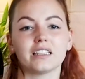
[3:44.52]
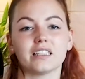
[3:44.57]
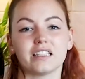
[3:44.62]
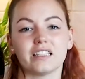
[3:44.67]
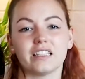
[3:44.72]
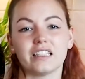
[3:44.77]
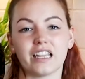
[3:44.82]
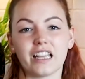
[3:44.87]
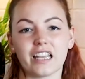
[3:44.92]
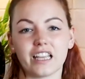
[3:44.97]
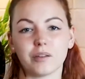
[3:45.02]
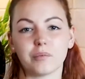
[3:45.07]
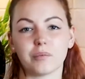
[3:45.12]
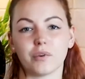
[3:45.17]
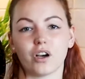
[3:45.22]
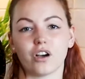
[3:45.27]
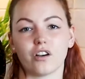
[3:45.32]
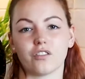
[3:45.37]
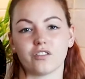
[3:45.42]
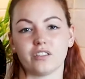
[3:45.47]
The name
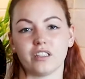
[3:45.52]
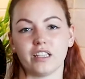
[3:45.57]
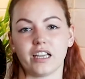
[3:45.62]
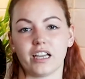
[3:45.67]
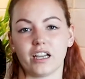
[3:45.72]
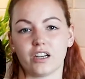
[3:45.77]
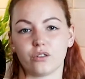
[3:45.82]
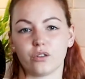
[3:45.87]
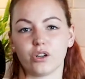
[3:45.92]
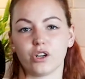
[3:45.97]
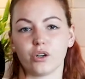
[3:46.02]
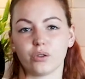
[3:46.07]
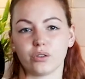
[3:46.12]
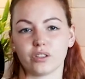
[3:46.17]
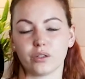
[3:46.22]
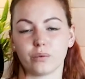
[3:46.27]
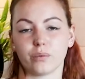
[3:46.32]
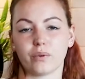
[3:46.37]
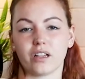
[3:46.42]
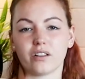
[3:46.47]
of the RO
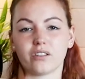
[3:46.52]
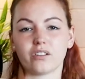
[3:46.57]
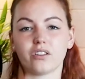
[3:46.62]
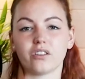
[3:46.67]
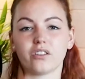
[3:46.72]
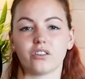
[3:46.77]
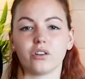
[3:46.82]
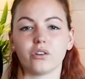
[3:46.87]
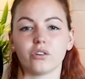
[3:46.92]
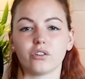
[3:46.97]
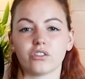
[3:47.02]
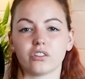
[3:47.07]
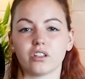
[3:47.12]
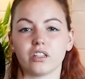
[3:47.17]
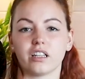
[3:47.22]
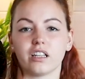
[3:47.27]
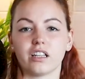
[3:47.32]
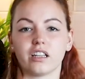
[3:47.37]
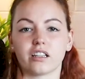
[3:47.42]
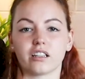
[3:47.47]
devices
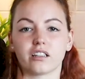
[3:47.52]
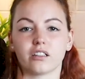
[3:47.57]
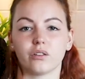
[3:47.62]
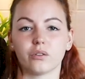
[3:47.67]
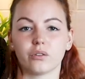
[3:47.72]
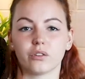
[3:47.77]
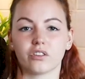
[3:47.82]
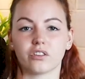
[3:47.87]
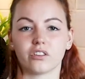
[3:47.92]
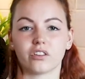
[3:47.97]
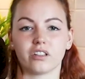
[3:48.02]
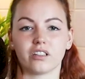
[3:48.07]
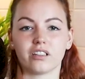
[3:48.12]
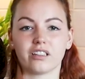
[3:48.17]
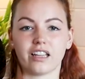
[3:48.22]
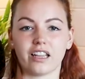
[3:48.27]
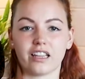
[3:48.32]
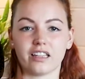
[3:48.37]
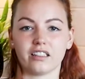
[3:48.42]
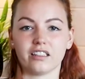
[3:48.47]
usually includes the
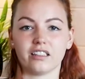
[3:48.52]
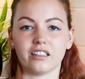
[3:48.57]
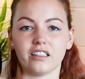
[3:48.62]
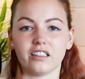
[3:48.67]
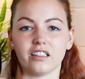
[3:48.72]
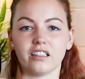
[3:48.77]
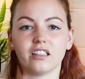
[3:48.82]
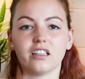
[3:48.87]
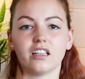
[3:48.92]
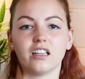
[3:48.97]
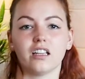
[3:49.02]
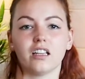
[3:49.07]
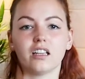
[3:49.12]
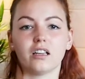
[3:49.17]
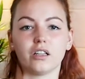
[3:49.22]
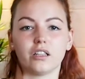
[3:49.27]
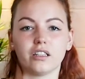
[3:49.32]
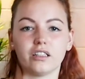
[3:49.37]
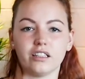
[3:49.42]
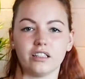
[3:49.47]
daily
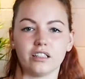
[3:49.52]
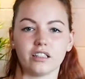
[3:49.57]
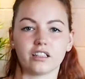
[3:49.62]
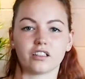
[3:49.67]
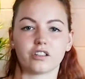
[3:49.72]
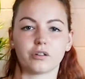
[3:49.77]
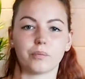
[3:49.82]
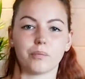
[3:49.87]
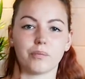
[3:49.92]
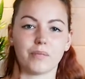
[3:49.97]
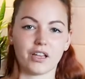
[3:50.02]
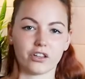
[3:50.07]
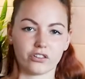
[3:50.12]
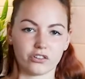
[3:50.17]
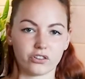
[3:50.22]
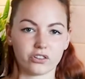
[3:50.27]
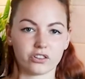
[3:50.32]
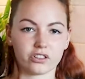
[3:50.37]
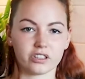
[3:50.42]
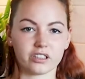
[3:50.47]
yield
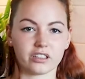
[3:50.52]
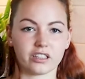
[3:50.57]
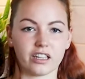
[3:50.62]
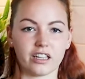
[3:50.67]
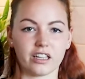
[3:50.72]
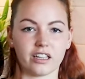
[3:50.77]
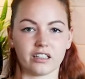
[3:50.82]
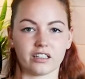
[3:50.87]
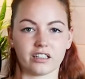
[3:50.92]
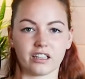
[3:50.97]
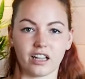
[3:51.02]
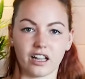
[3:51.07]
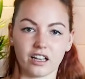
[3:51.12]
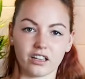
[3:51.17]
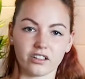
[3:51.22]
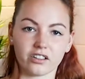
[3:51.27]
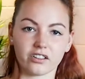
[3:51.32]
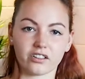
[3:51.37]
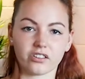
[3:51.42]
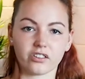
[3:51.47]
measured in
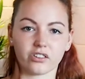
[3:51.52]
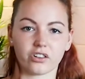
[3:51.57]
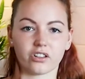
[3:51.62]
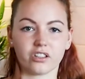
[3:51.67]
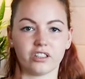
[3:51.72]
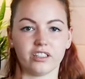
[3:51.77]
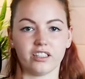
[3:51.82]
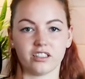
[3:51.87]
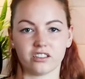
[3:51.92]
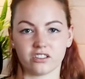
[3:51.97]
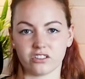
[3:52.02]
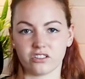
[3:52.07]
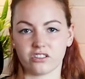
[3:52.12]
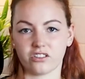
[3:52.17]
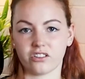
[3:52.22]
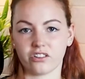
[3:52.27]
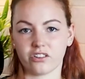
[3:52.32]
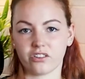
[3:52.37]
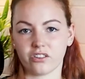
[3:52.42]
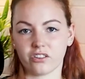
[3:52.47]
gallons or
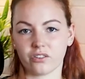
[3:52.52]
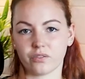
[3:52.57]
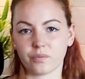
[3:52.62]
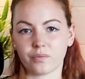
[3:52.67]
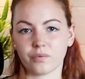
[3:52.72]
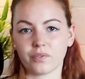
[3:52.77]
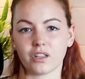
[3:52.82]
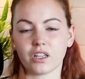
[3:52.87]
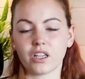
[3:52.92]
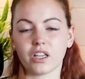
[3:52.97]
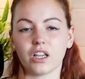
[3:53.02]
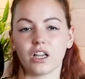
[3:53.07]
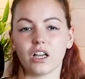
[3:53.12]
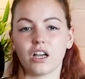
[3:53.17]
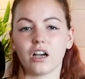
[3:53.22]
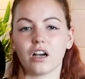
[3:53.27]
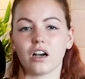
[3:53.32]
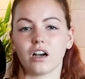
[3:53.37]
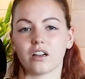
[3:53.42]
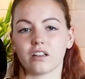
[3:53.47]
liters.
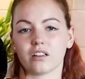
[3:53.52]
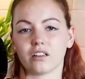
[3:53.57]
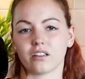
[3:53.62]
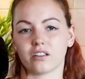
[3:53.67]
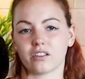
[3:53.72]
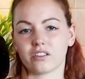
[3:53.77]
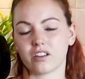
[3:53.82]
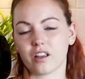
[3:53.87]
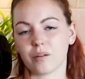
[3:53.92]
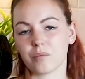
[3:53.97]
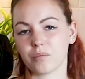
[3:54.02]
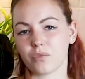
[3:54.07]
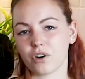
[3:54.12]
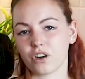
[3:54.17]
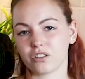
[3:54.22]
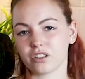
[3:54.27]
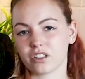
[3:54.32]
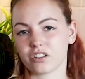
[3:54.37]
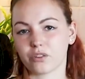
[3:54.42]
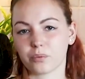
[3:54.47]
On some
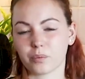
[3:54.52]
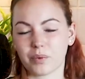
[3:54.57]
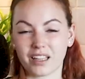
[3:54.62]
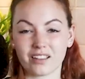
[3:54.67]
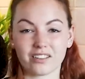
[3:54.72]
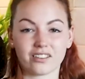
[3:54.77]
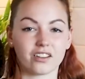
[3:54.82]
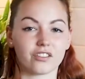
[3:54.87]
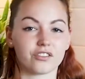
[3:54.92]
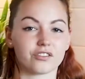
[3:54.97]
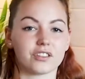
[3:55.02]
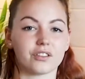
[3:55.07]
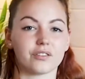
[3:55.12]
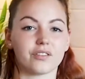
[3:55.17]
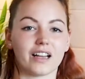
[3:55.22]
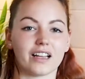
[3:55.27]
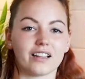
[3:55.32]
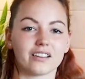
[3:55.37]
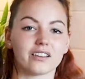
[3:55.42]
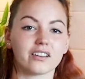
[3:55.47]
more expensive
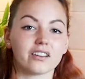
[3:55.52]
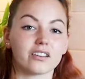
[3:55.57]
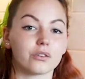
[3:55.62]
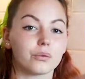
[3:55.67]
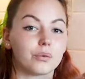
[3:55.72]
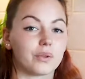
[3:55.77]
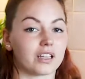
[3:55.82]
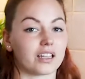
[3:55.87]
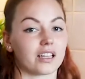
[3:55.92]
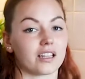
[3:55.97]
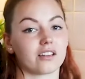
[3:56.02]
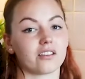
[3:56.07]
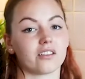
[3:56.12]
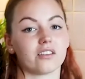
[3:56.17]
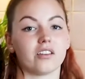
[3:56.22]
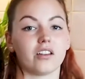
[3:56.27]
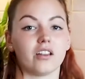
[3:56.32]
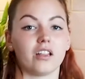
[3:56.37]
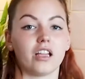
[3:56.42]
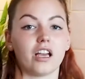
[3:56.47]
devices, we can
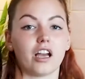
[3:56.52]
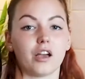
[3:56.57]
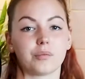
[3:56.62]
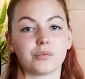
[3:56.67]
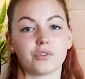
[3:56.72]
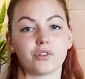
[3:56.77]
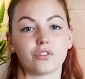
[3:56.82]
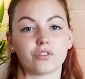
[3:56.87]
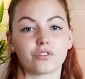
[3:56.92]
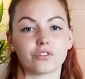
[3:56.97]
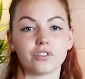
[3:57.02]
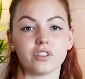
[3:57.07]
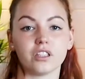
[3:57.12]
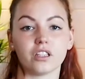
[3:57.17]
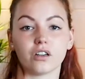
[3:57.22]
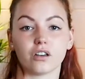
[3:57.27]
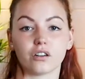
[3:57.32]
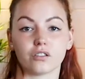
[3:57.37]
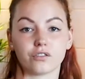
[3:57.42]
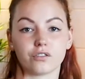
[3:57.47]
see up to 3
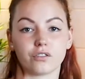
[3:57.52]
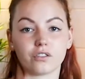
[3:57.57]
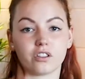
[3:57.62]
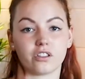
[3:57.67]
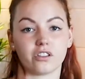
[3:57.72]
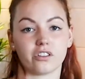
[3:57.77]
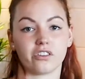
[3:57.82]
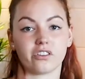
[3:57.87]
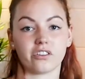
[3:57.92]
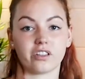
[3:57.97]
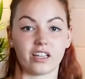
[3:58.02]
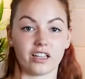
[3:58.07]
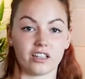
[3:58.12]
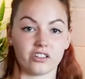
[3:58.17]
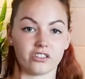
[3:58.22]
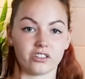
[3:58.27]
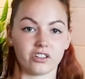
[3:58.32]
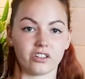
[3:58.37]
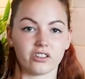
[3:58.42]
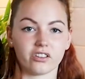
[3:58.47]
or 4
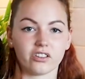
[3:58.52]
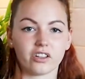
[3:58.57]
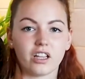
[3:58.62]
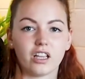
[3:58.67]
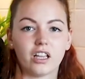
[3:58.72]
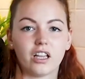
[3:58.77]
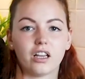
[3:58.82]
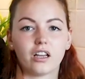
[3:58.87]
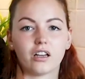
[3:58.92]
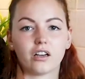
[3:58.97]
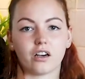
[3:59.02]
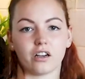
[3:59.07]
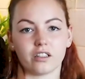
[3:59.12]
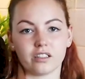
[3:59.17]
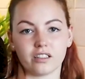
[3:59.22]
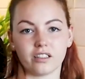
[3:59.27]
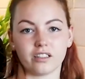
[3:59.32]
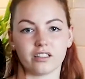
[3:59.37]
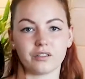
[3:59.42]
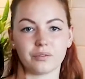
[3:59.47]
stages
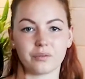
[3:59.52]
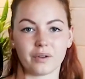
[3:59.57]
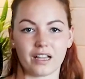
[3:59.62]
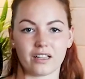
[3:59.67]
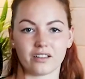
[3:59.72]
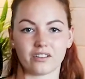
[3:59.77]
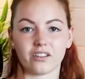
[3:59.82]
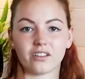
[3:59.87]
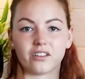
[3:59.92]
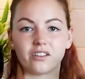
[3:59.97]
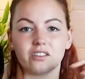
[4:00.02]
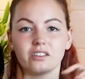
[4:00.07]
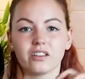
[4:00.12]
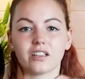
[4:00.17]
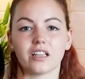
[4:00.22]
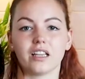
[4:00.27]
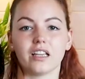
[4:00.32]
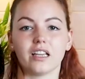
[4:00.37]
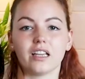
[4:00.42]
on the devices.